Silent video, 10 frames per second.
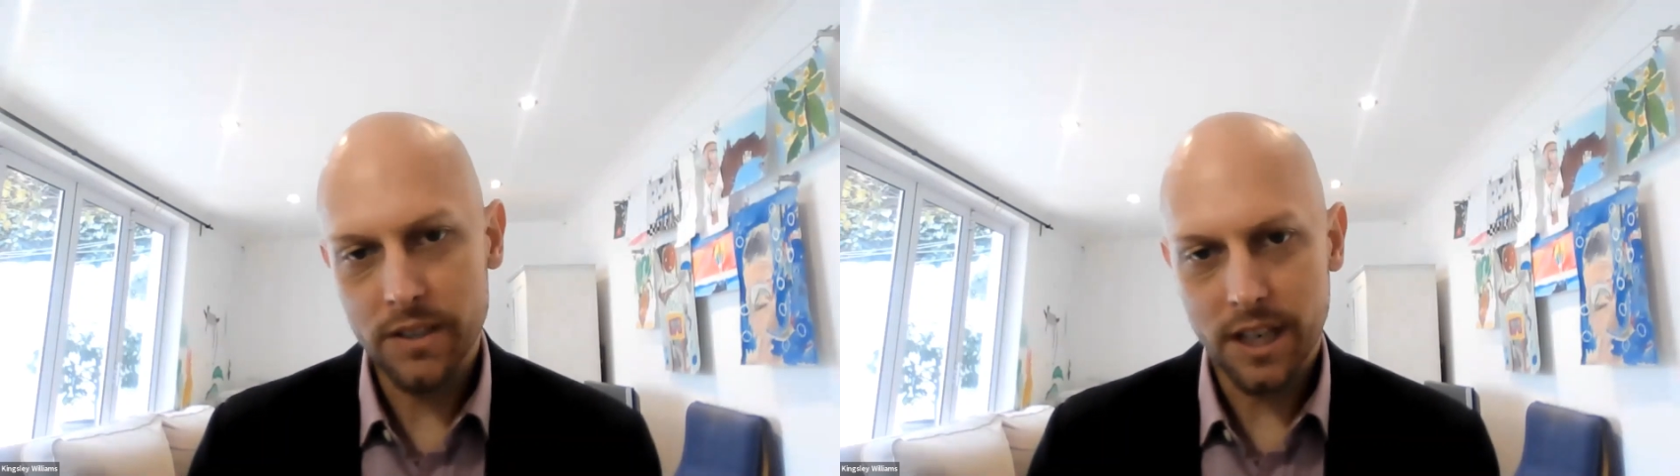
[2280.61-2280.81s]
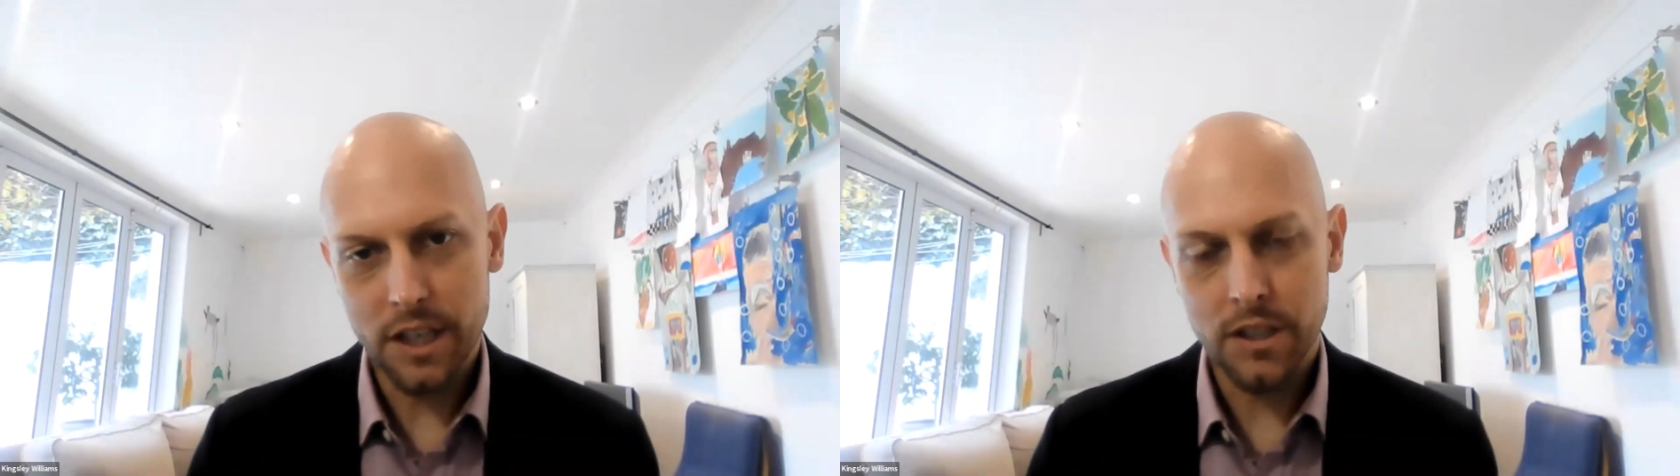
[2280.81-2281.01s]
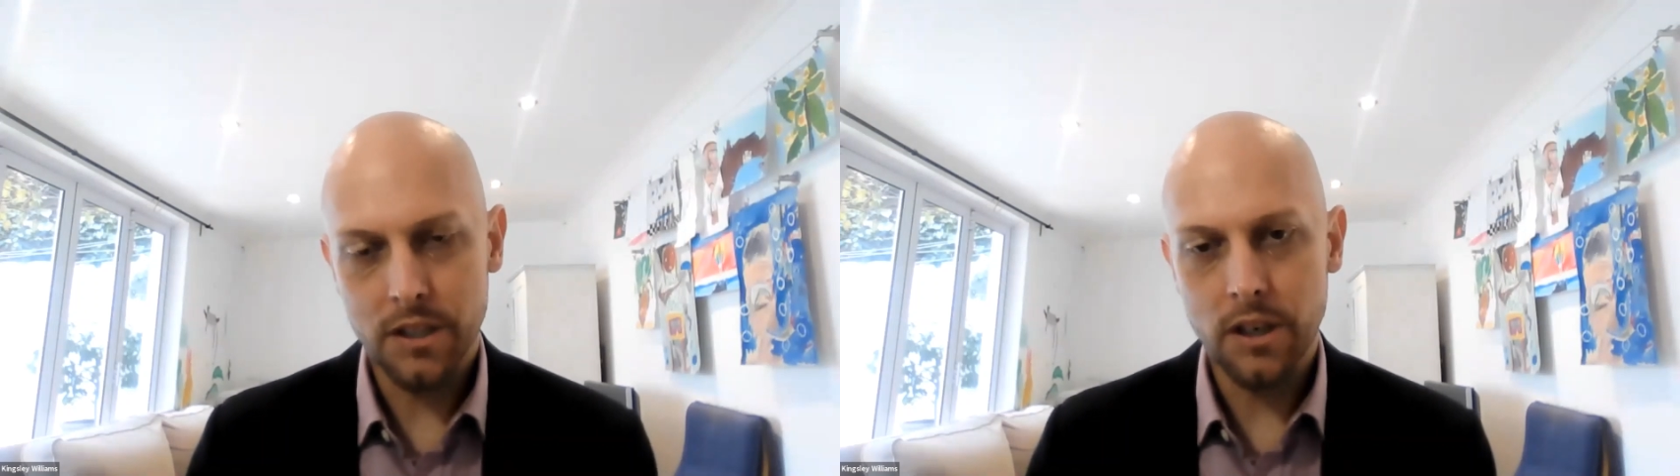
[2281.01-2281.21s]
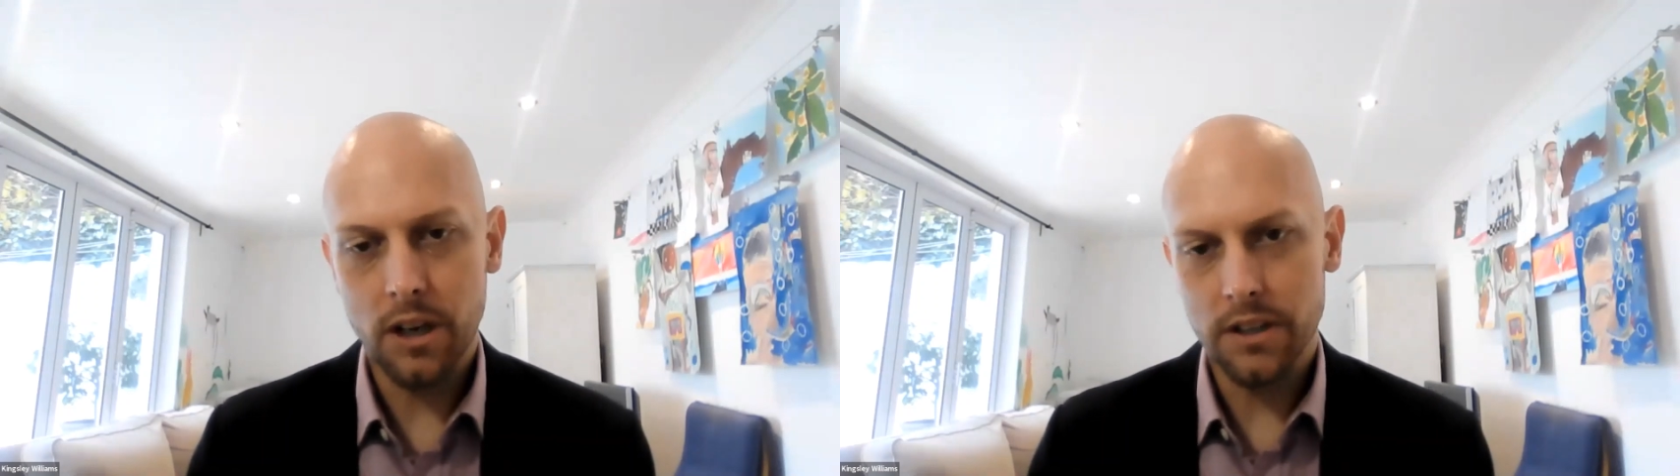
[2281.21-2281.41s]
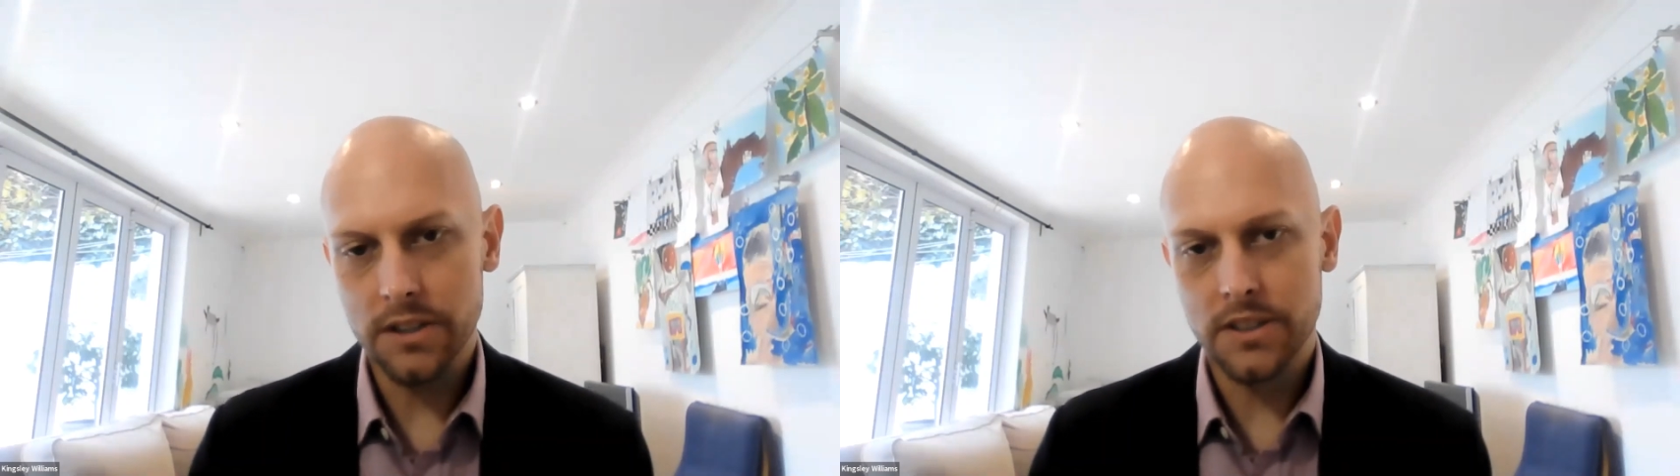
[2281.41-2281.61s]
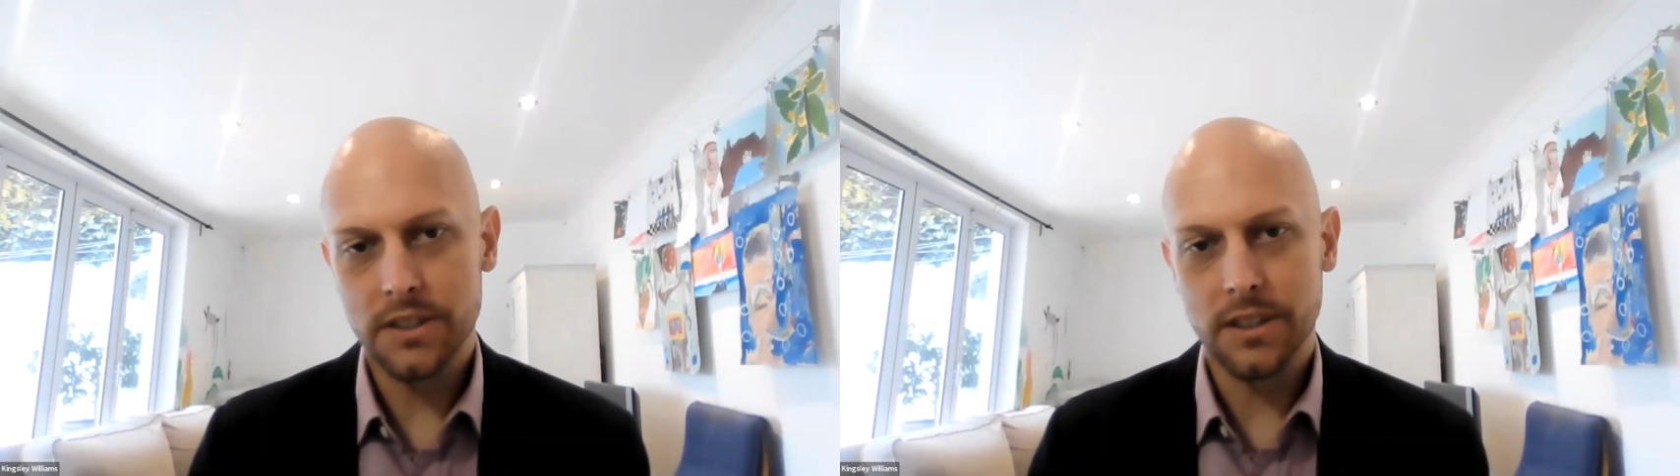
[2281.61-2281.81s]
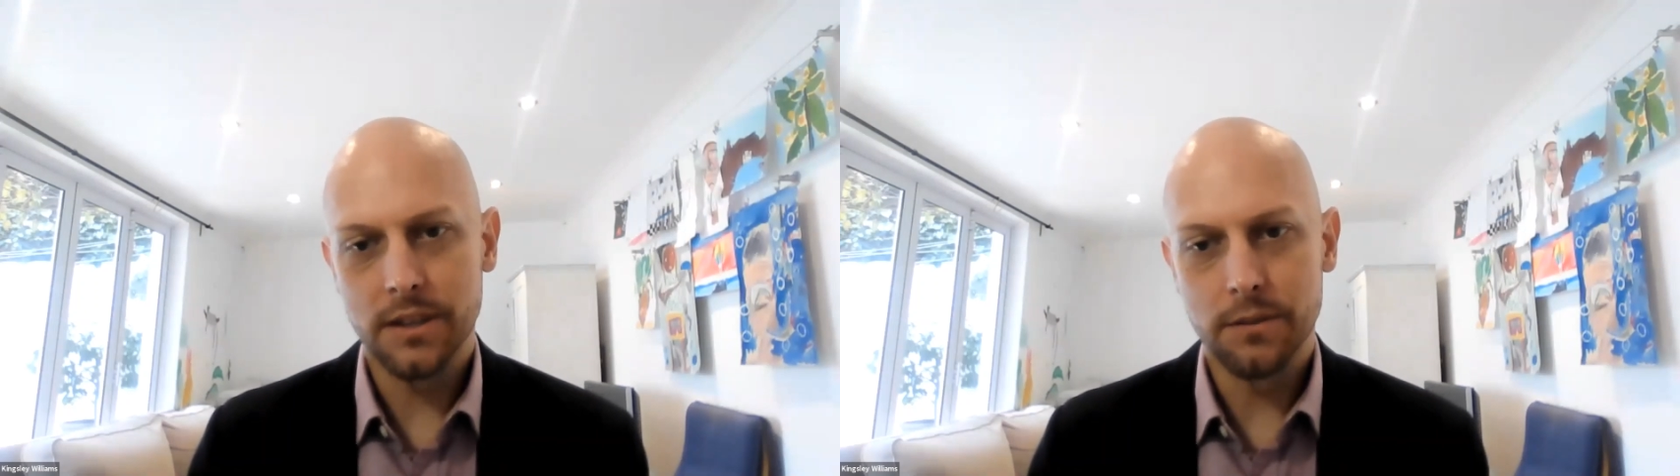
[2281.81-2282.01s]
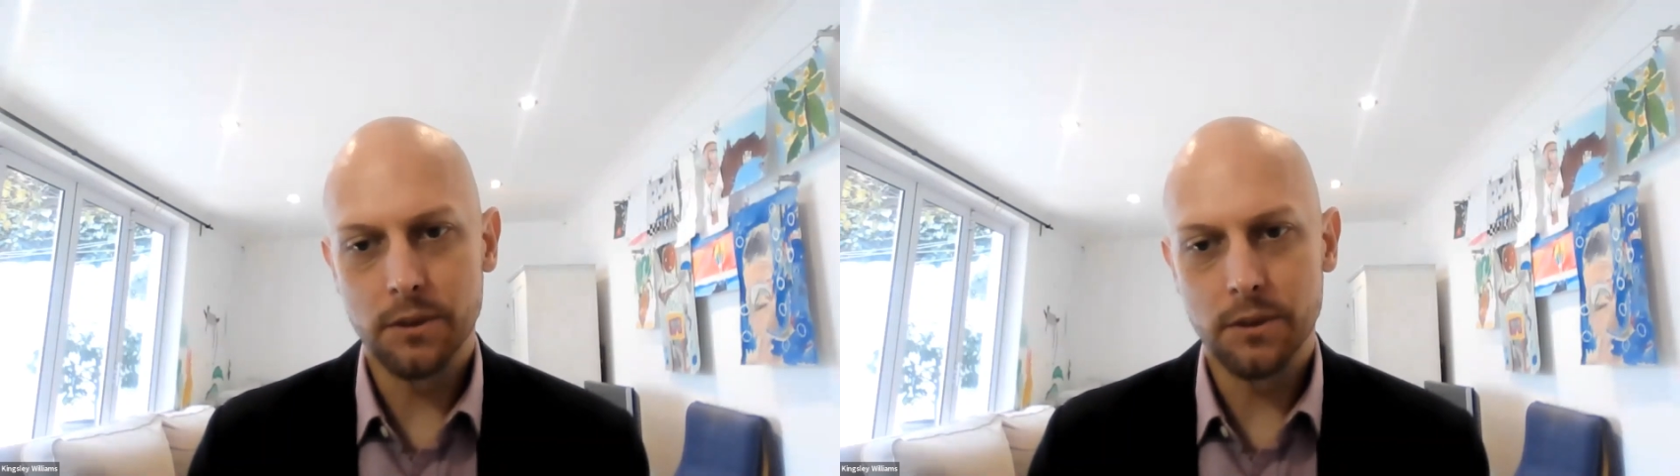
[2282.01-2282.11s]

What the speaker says: It avoids tax